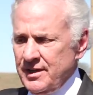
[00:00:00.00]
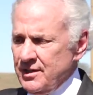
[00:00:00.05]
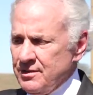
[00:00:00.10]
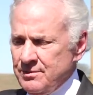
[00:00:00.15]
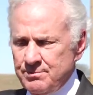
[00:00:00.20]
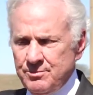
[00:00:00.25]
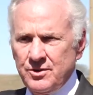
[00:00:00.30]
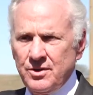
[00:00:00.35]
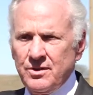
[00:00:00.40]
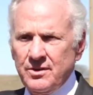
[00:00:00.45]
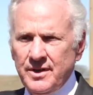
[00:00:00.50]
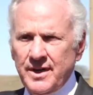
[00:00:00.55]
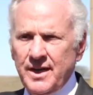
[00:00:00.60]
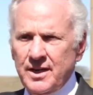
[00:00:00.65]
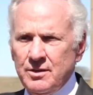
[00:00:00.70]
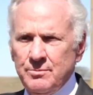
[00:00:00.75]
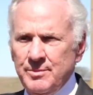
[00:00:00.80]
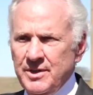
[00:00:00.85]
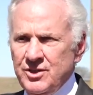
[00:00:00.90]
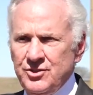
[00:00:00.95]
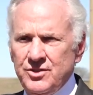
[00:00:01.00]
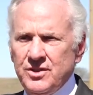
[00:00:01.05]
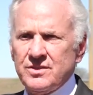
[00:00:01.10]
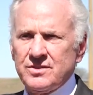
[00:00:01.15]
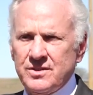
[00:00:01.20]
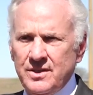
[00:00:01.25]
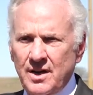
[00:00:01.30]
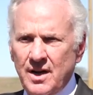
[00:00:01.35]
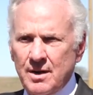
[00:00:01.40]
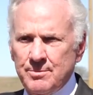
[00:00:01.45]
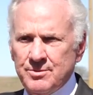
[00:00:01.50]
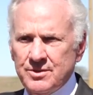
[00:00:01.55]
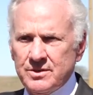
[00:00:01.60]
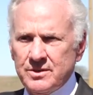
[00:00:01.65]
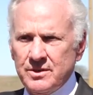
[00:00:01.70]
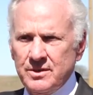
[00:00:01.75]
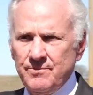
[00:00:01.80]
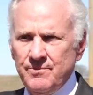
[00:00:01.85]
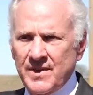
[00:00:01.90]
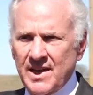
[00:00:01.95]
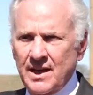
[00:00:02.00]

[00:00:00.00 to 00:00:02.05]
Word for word: It turned out to be just the opposite.